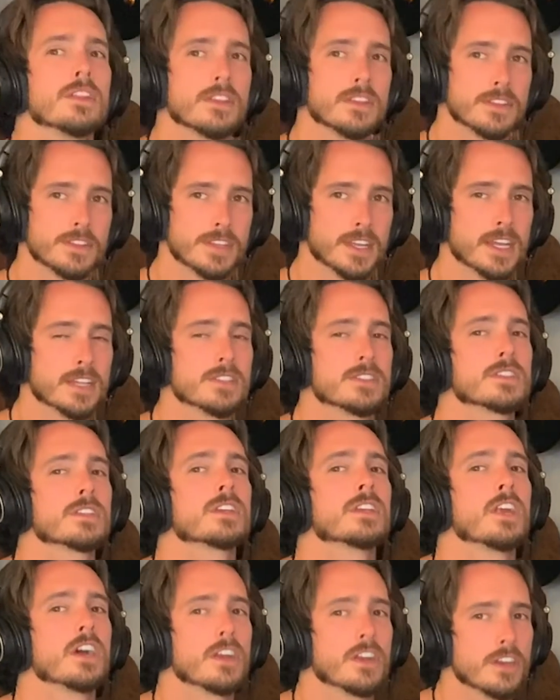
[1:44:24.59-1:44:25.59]
That's
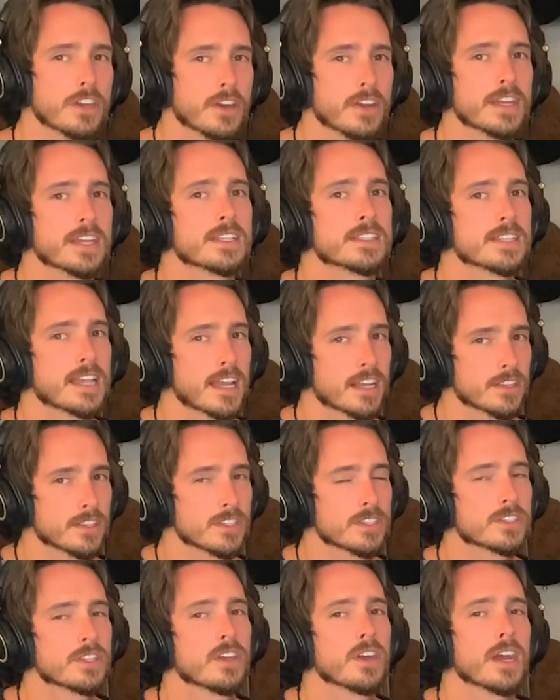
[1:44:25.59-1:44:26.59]
no, exactly.
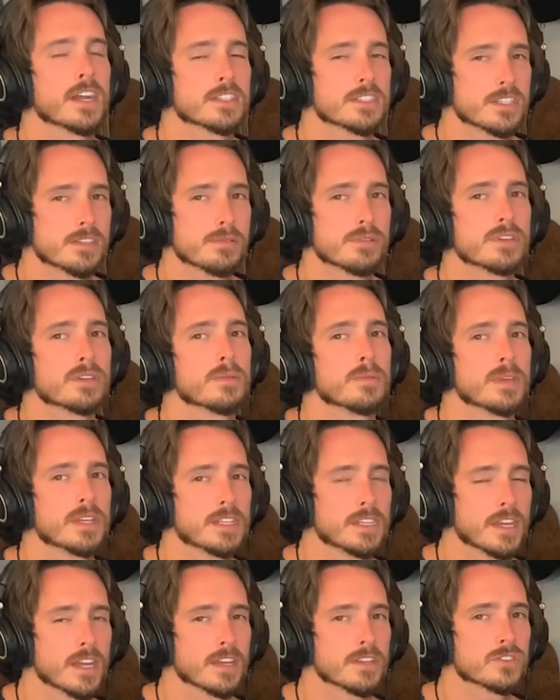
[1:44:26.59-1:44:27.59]
So I see what you mean.
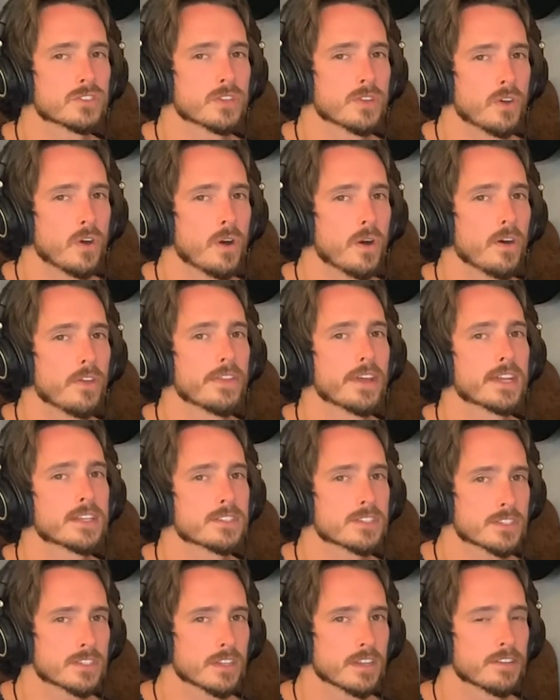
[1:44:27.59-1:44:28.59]
Yeah. So all that
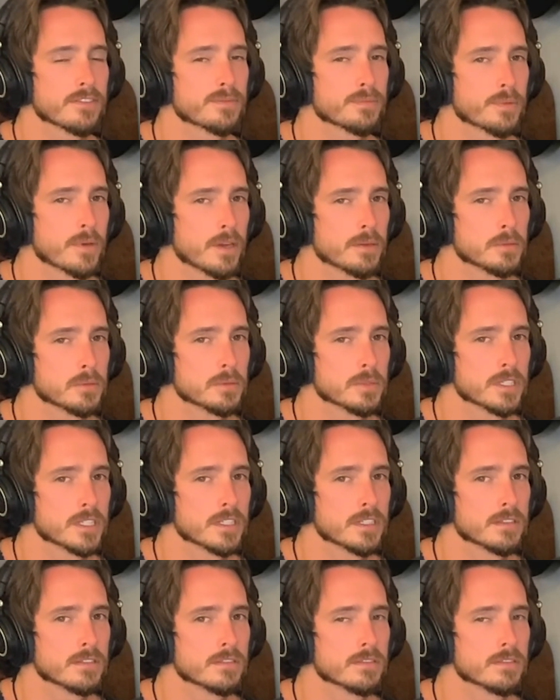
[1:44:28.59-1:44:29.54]
stuff probably